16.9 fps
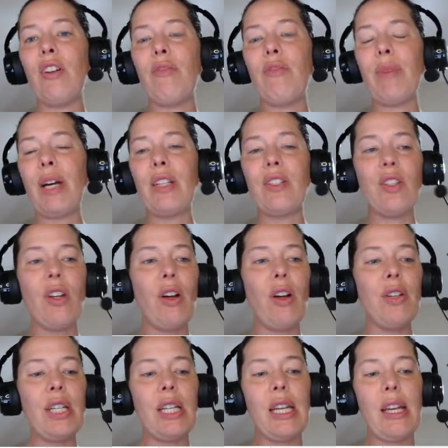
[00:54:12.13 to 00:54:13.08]
of my
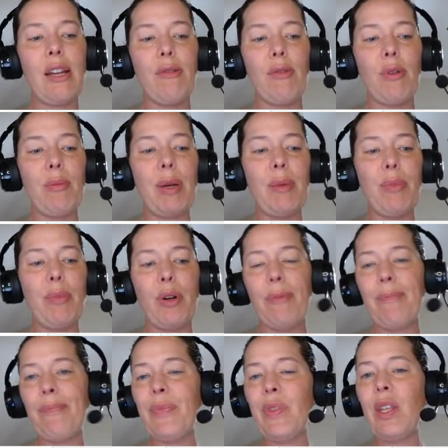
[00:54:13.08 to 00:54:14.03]
salt. Again,
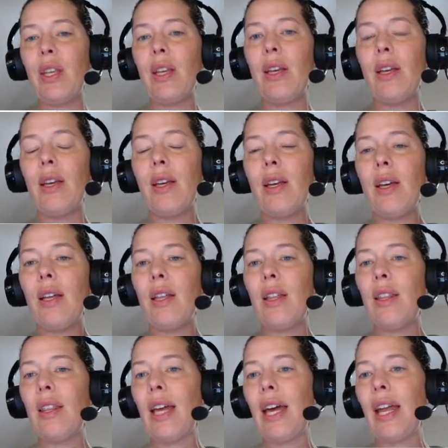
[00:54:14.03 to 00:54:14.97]
remember
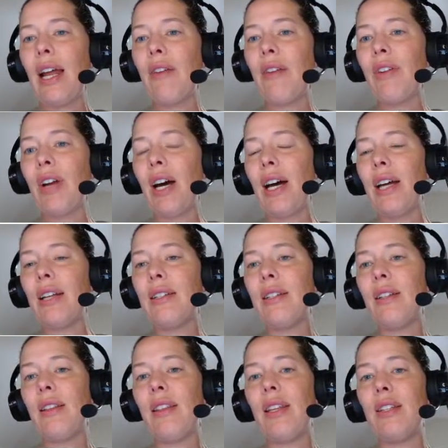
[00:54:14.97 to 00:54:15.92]
that I've got
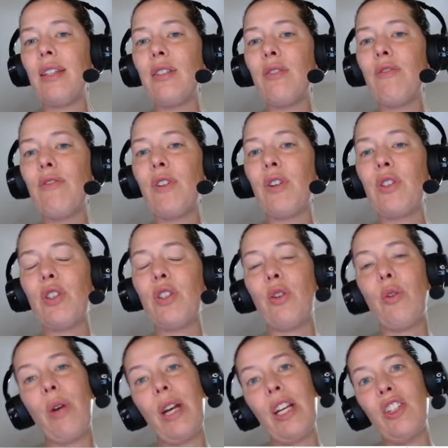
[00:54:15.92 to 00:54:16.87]
this first
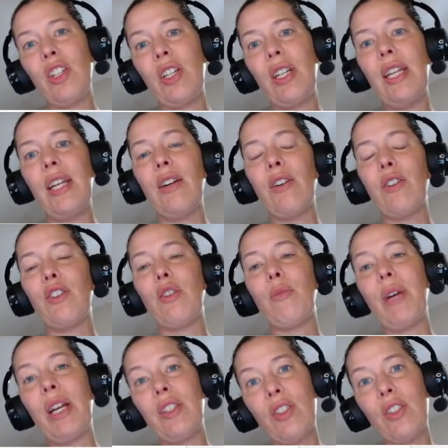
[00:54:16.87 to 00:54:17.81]
equation here. So
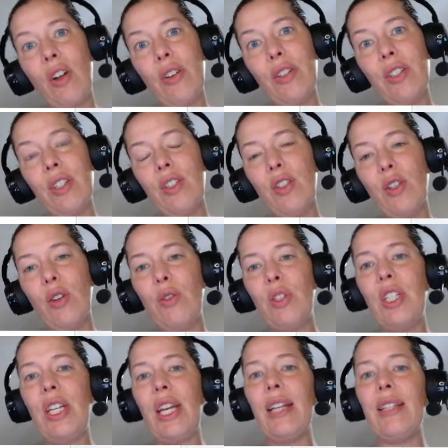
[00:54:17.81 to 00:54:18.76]
my salt
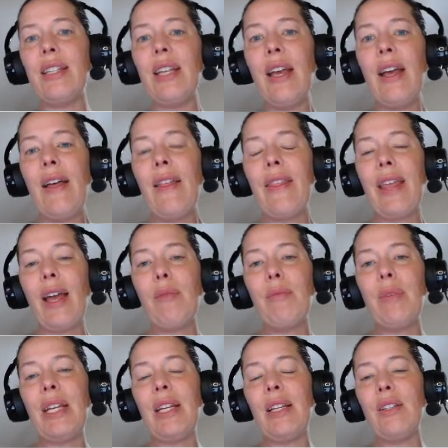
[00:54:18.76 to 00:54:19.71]
dissociates. That
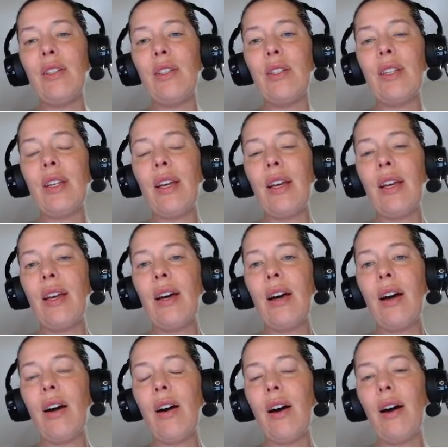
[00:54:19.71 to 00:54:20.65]
means
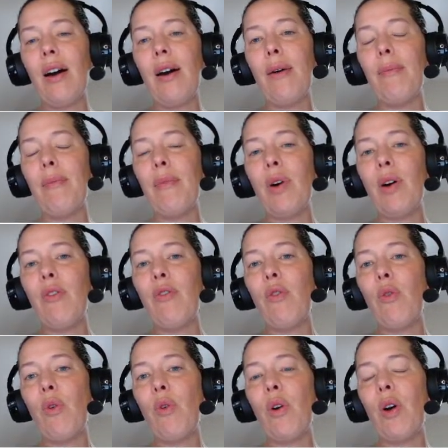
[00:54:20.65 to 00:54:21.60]

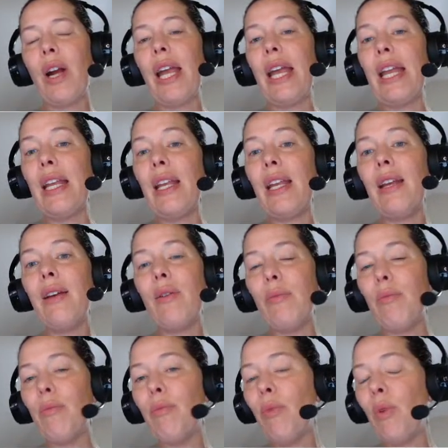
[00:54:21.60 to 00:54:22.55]
for any
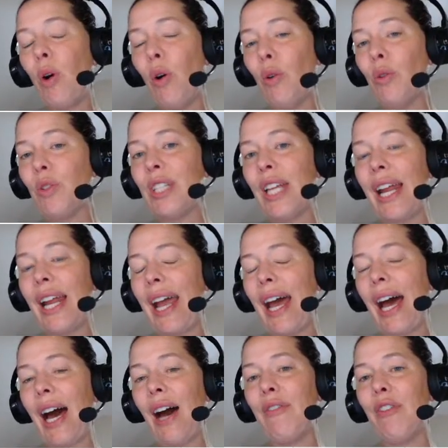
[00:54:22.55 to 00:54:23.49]
moles that I
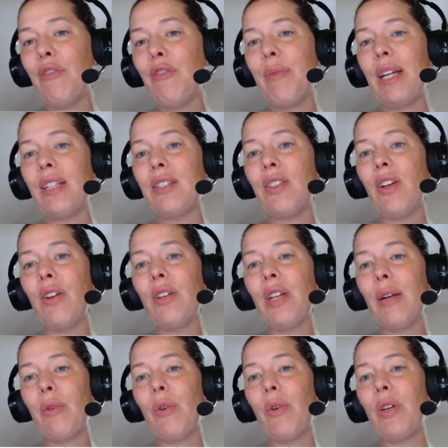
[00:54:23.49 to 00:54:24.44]
have of my salt,
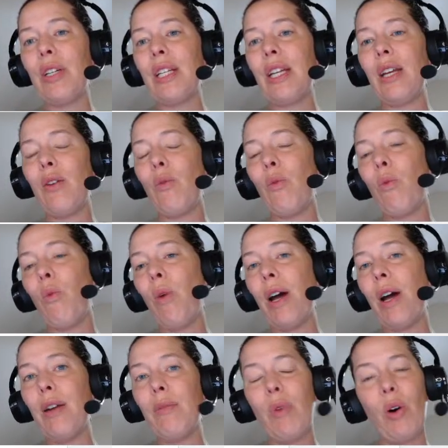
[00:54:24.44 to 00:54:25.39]
I'm going to get
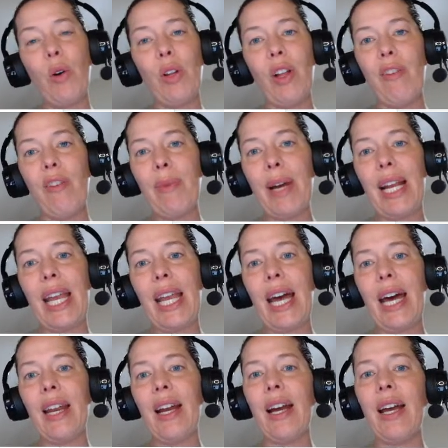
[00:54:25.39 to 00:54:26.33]
1 mole of my
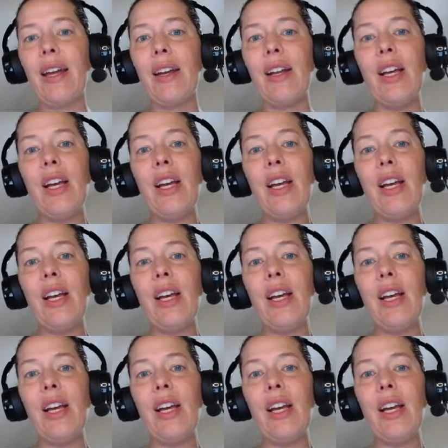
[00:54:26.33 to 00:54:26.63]
cation.